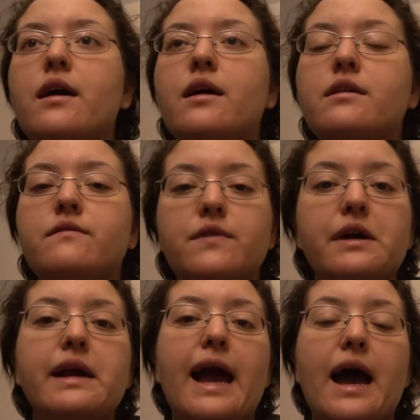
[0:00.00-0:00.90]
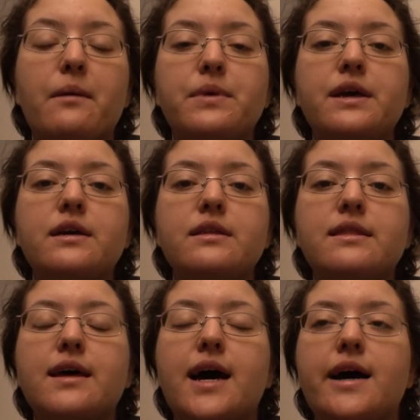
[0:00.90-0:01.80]
And I'm very happy
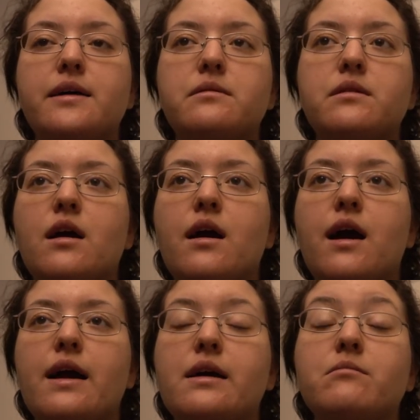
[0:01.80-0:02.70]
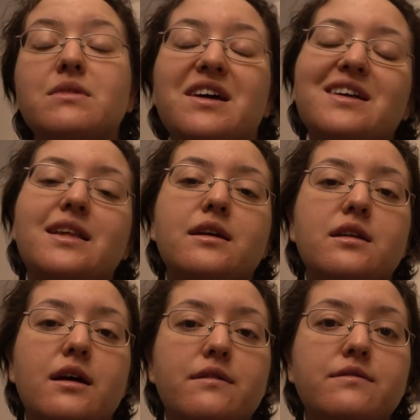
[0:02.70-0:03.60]
that I am lucky
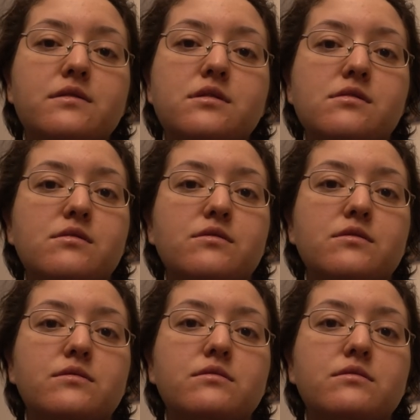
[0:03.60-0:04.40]
enough to